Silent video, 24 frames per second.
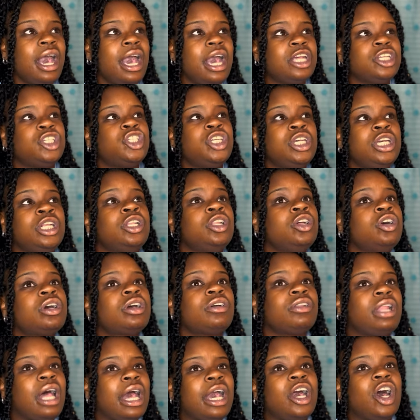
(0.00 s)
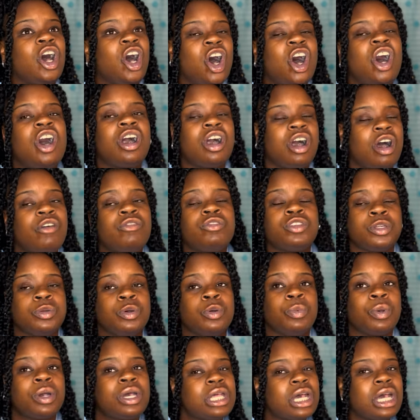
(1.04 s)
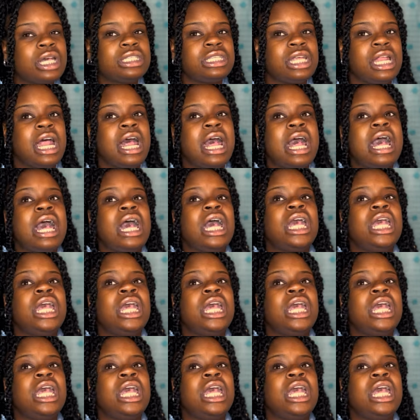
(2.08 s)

and she looked like uncomfortable because like I said,